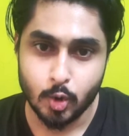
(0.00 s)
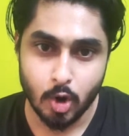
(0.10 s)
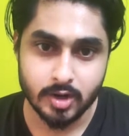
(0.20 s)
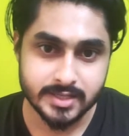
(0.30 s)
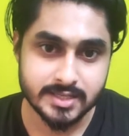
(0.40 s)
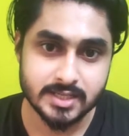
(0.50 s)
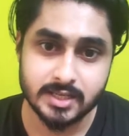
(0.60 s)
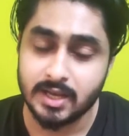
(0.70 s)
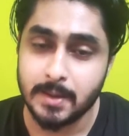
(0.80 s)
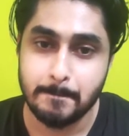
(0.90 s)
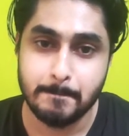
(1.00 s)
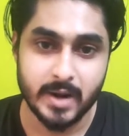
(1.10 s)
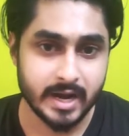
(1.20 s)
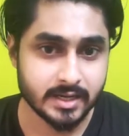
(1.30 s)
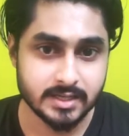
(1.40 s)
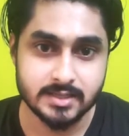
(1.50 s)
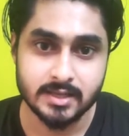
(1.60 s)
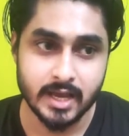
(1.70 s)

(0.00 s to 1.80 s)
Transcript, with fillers: Quant section, practice